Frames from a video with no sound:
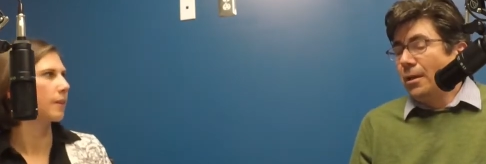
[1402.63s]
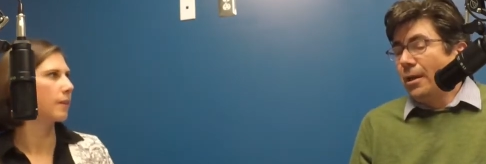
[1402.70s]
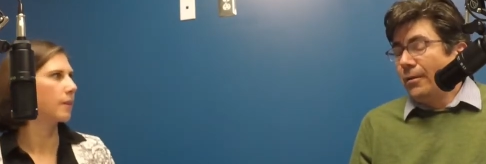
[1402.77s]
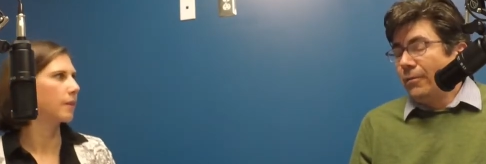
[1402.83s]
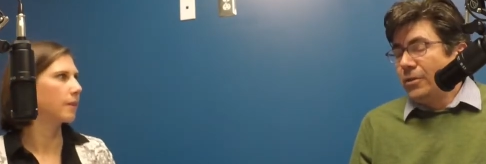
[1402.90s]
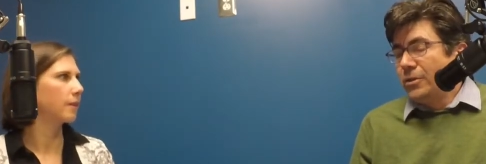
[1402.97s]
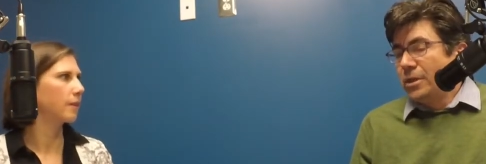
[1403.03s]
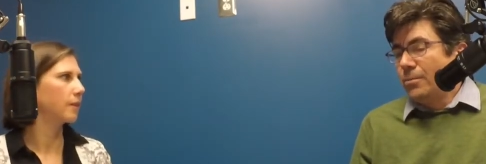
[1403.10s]
Speaker 1: lot
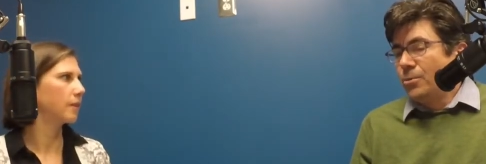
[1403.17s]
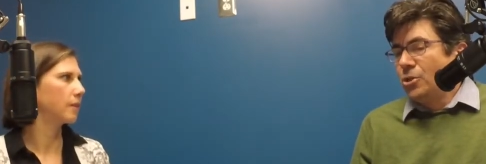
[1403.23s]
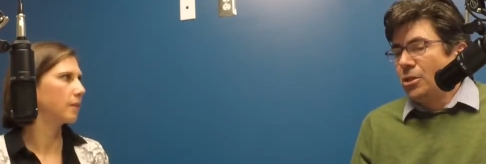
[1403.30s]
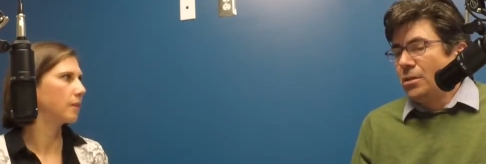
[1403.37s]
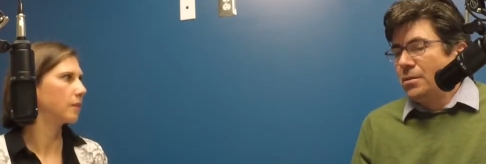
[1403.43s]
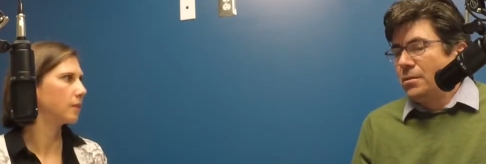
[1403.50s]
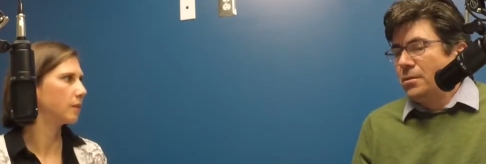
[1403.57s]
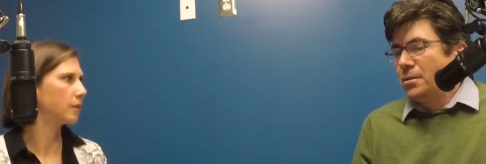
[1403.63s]
of
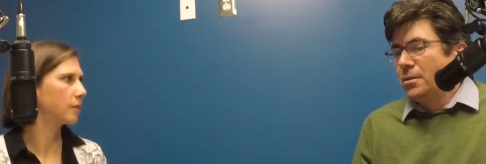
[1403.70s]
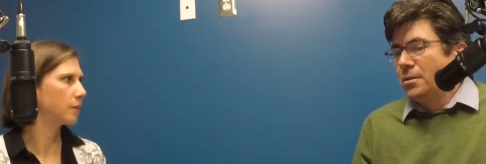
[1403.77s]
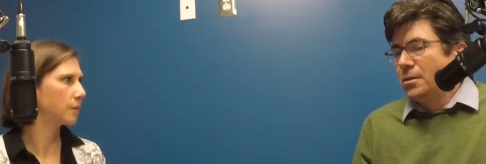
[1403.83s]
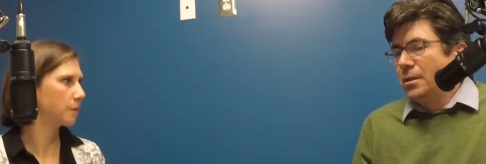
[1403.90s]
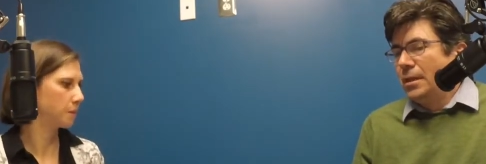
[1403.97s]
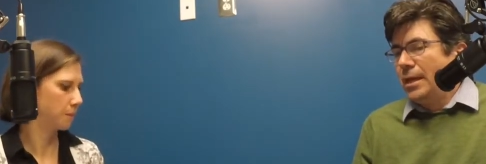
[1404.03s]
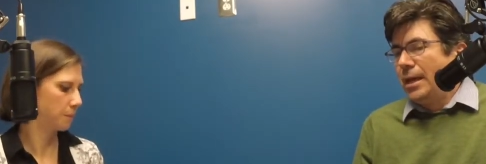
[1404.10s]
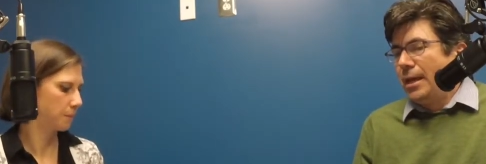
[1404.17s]
assumptions
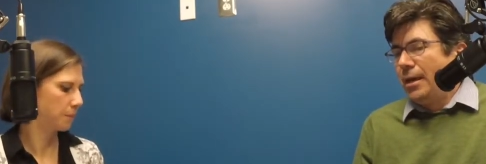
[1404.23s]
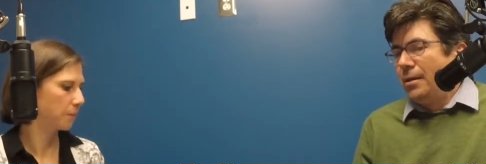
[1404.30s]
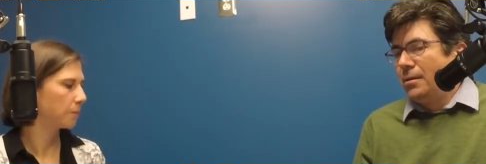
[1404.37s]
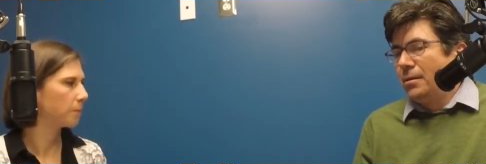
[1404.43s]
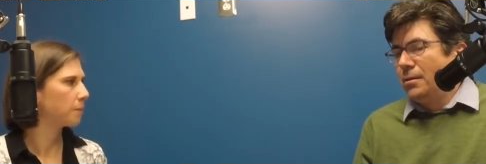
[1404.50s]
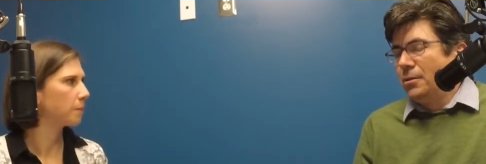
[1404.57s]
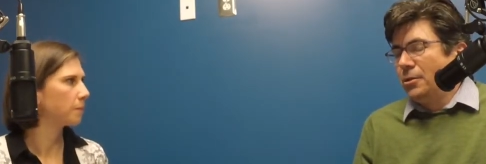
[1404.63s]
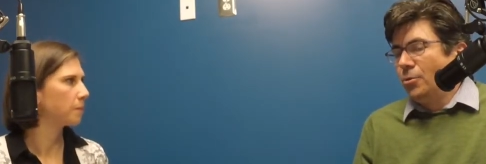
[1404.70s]
that
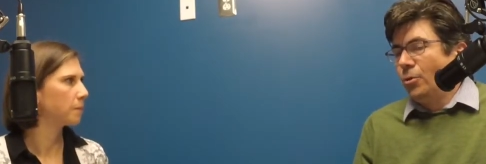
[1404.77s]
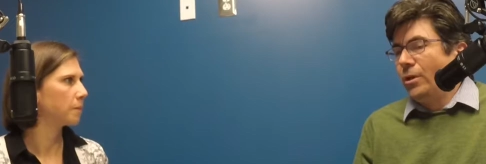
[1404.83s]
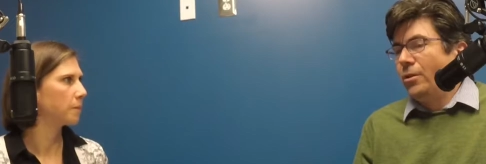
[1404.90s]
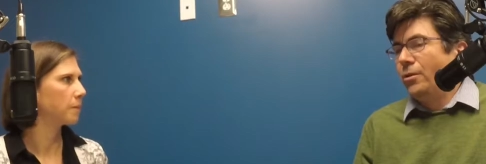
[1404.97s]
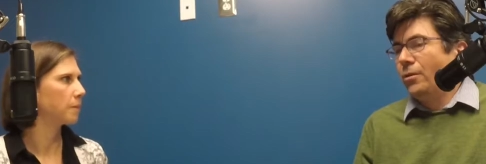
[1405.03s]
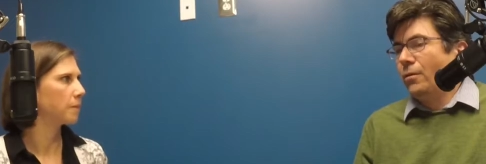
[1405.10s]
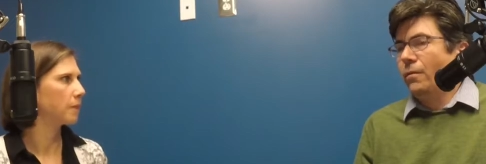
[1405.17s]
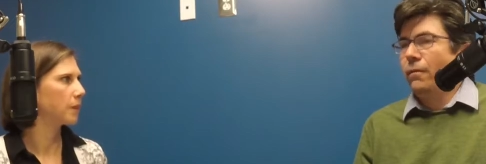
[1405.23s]
you're
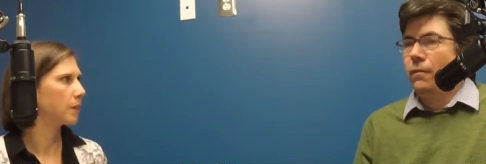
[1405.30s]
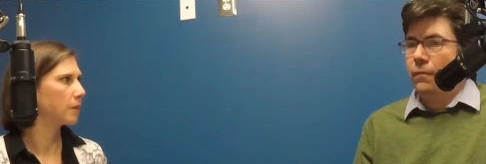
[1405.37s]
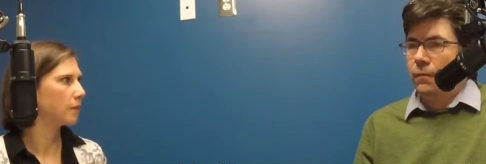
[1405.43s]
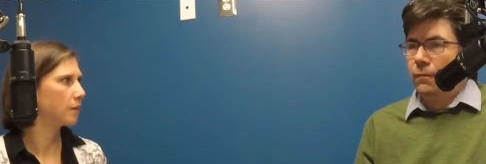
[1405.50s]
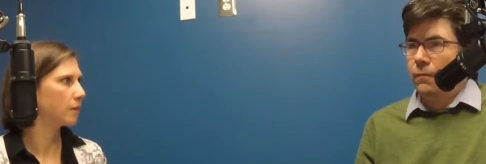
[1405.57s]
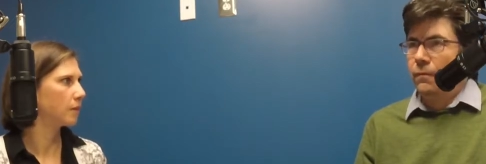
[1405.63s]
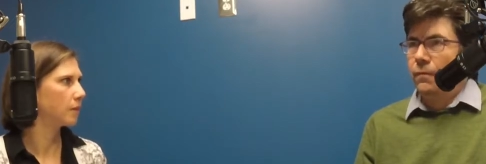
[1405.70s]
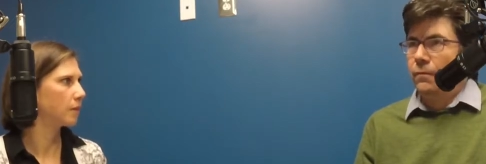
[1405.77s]
either
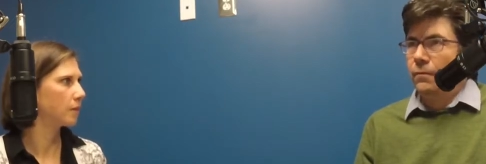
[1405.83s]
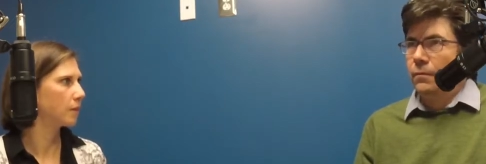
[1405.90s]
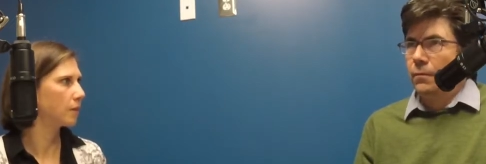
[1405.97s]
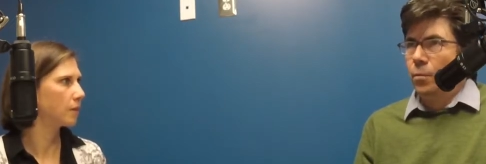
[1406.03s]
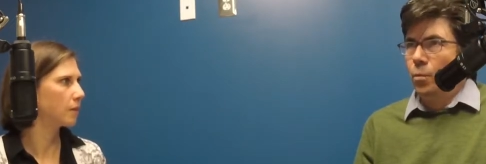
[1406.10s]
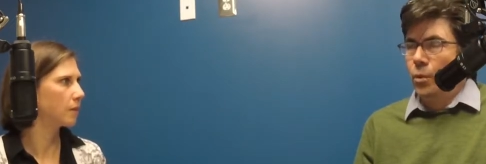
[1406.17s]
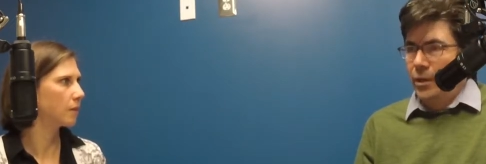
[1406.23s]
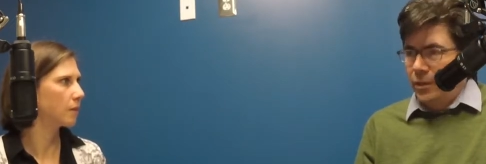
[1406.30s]

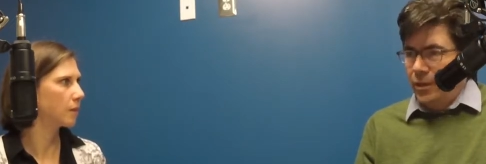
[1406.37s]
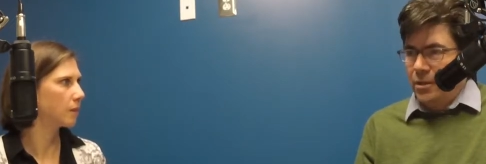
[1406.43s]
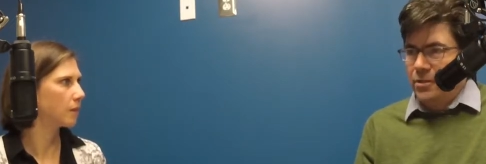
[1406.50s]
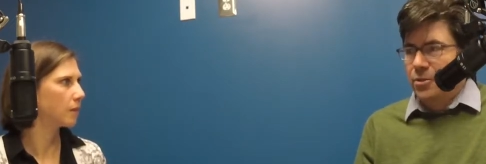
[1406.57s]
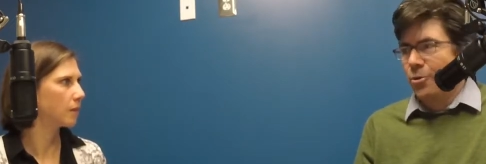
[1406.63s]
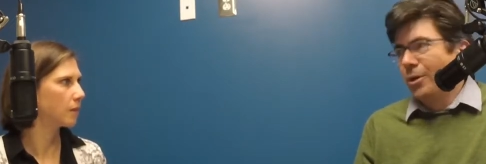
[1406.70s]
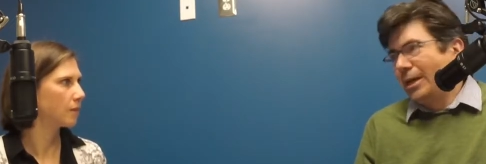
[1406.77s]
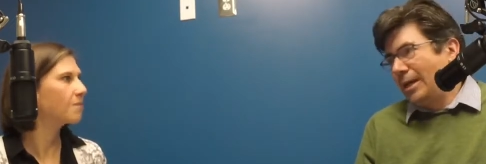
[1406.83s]
with
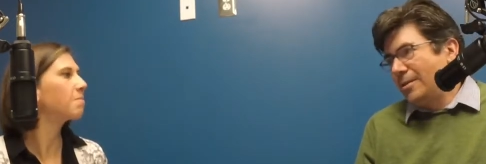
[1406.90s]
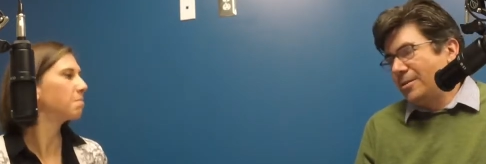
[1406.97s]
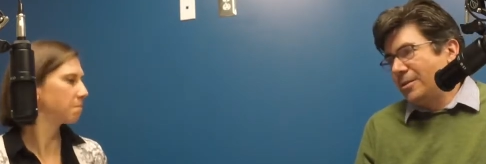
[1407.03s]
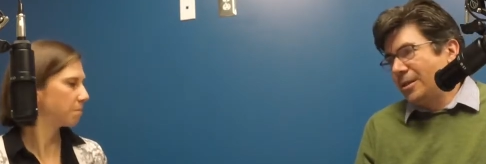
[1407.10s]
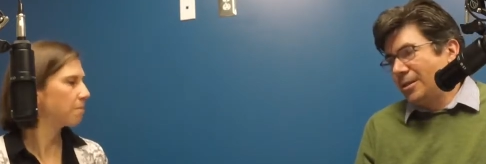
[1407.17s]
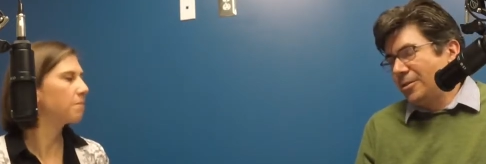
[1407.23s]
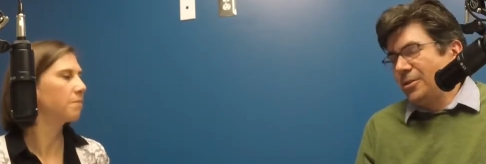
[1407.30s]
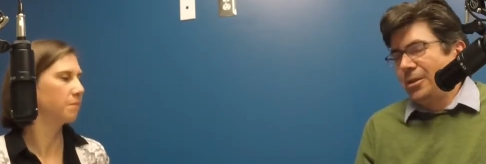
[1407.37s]
us or against us.